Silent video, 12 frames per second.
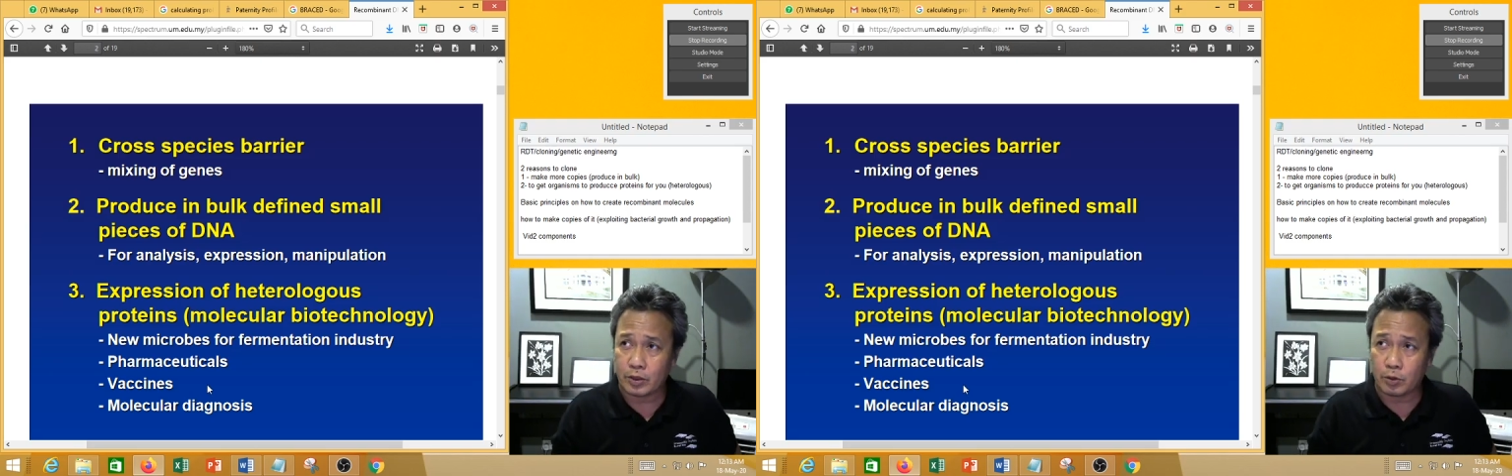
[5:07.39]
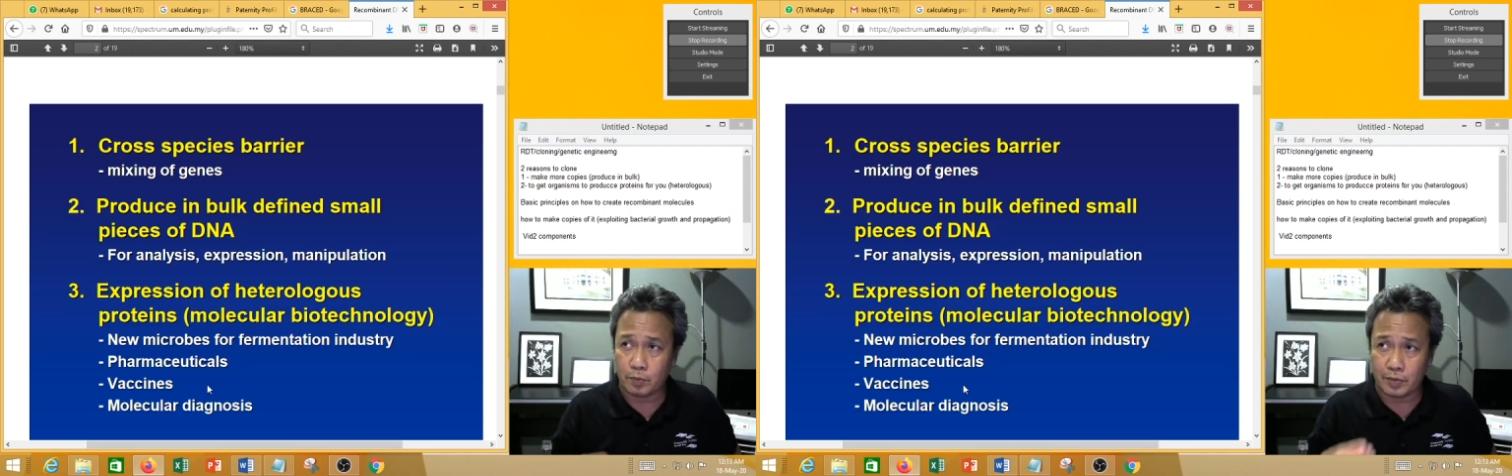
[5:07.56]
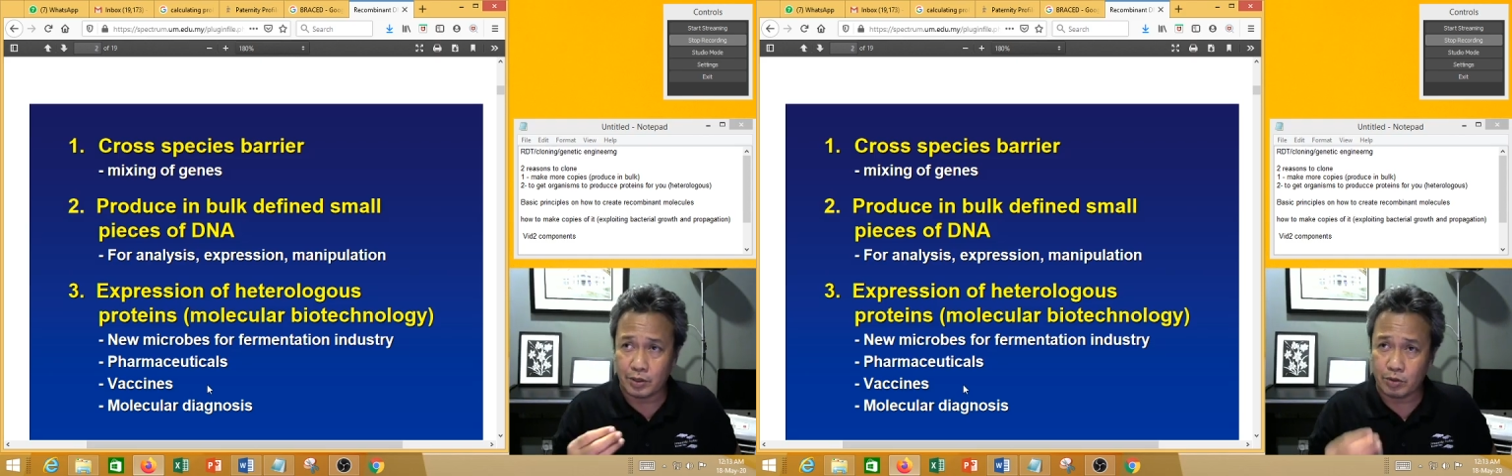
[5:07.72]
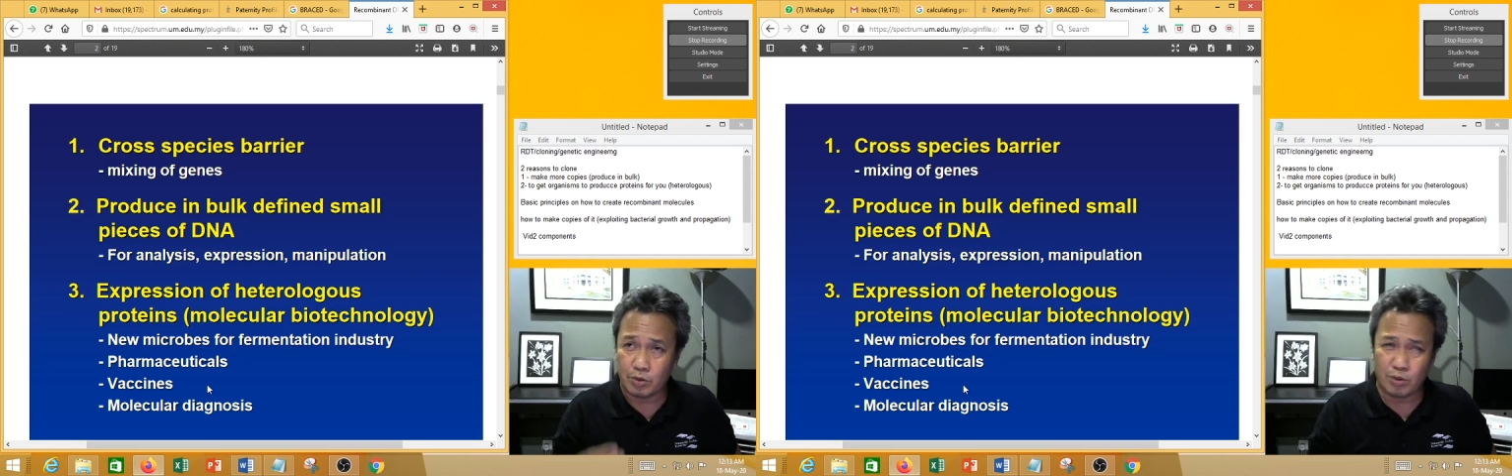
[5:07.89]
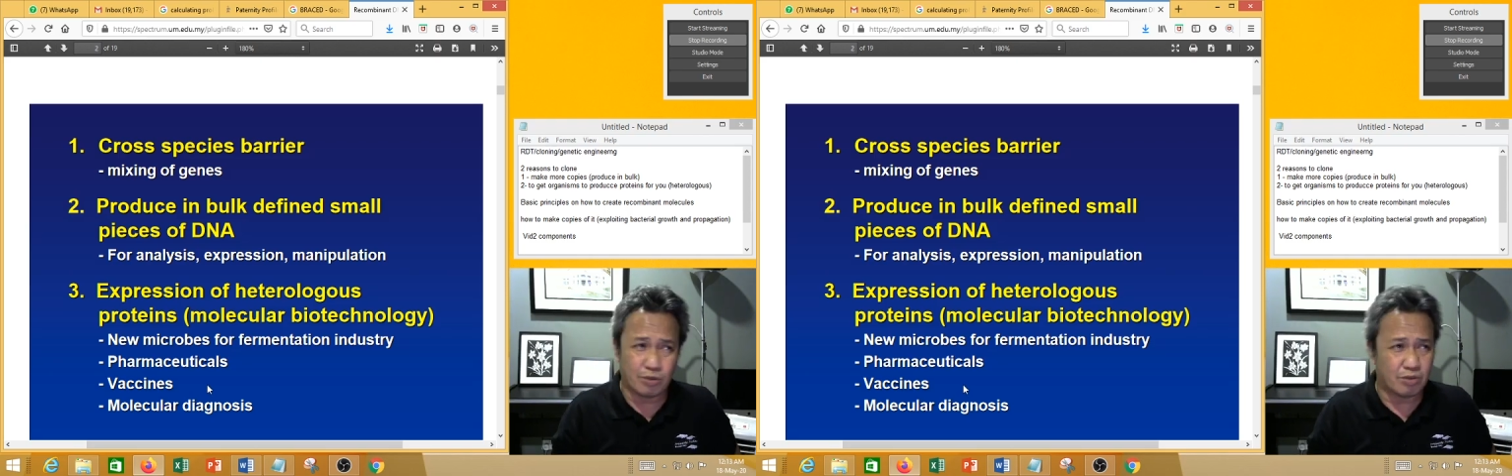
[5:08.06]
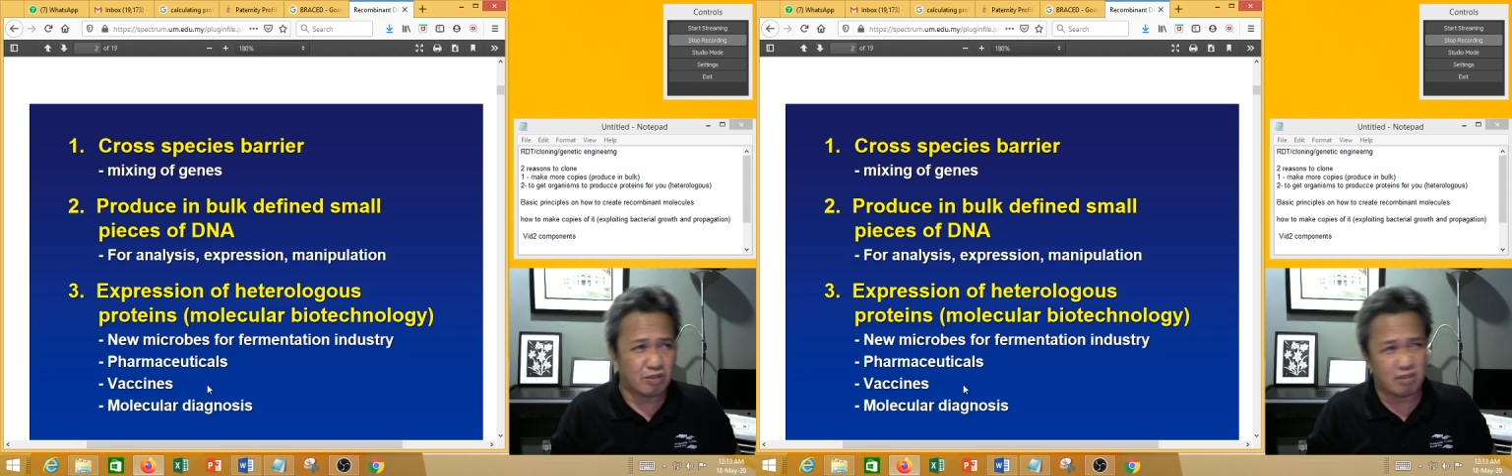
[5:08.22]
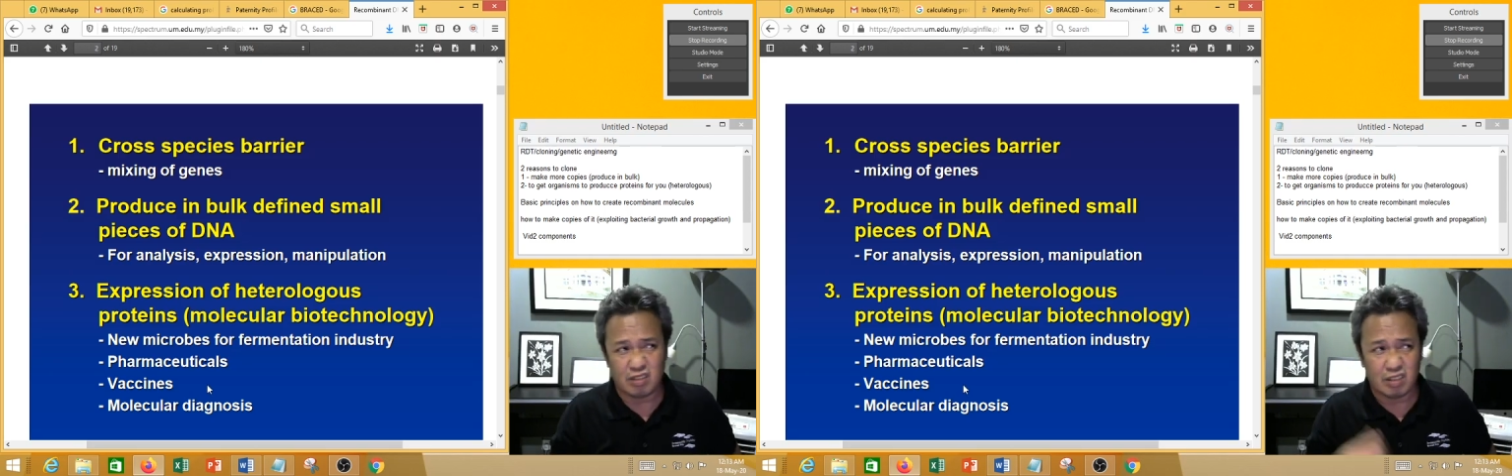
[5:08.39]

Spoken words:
to produce